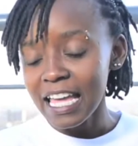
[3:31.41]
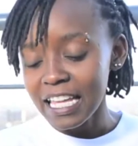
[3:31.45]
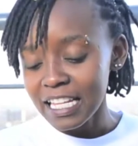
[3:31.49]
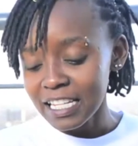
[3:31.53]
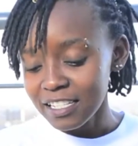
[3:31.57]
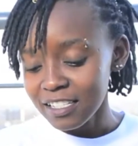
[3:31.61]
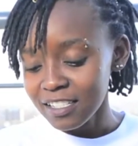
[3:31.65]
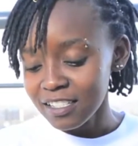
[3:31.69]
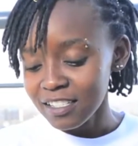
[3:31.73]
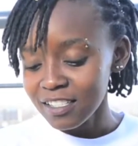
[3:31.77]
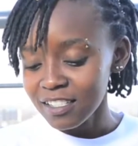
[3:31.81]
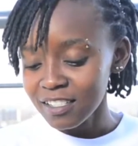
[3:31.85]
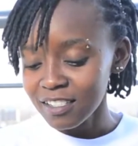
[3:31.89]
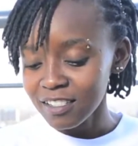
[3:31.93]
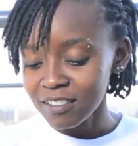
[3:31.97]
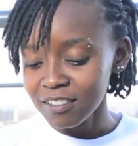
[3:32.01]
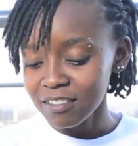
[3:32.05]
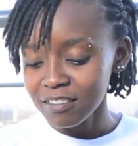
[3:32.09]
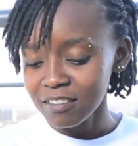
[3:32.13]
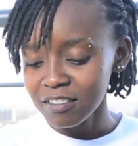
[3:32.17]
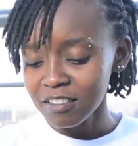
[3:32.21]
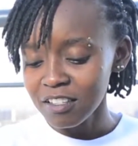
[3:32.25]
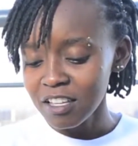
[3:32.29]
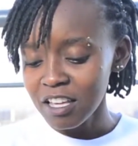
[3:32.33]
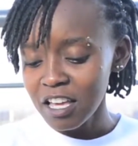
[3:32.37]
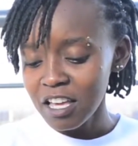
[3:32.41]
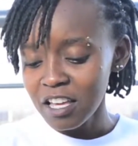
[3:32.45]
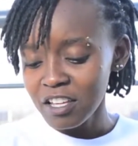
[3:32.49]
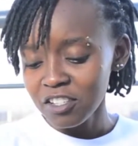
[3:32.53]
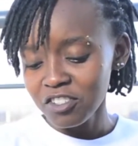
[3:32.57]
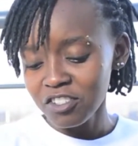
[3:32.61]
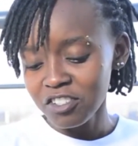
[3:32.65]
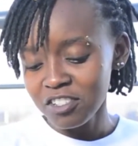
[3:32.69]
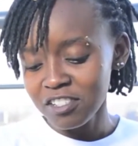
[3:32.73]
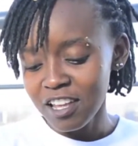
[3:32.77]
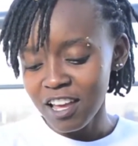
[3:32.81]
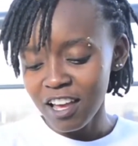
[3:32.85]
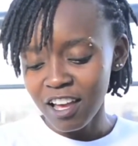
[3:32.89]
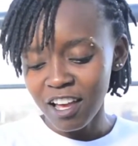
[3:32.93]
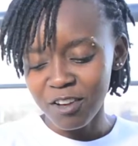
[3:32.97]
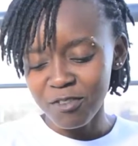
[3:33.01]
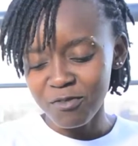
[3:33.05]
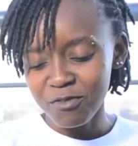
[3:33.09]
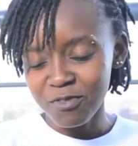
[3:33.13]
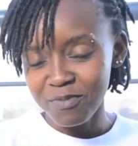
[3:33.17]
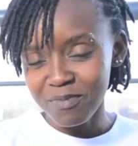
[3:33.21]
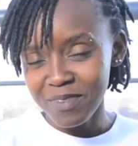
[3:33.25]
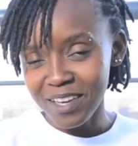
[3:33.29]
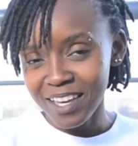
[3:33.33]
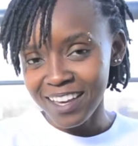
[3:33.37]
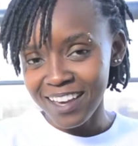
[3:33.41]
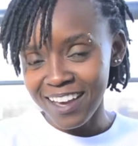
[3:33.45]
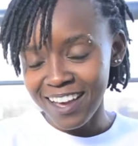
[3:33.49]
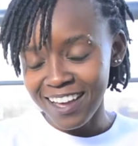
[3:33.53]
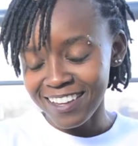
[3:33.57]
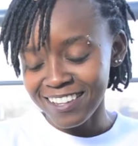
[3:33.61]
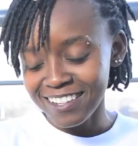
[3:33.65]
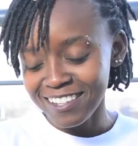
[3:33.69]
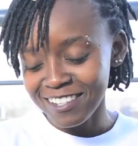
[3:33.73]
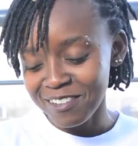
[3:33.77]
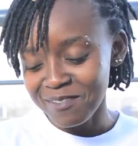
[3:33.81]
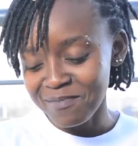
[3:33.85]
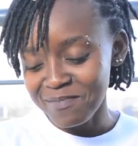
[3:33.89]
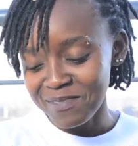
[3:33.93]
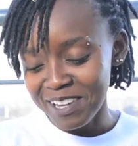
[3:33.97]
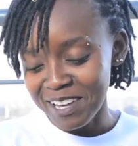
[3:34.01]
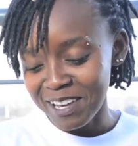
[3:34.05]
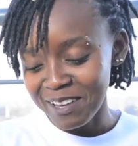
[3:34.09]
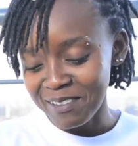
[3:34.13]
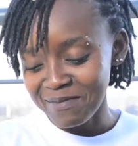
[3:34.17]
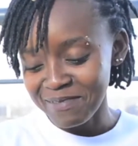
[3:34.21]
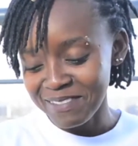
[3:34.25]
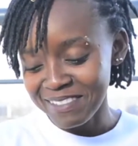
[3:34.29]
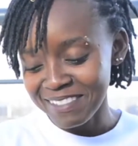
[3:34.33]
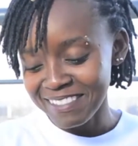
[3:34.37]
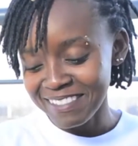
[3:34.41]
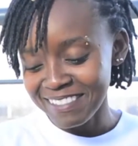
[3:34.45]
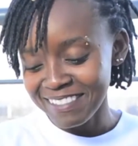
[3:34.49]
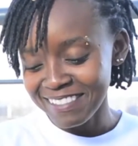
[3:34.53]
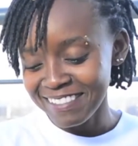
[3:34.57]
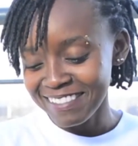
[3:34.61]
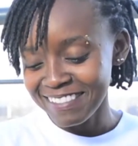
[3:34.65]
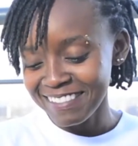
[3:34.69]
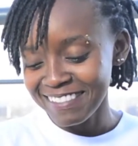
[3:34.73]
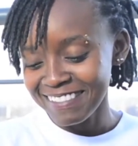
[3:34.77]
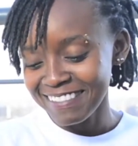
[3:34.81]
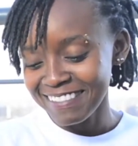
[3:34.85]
and just hang out with my cat sometimes.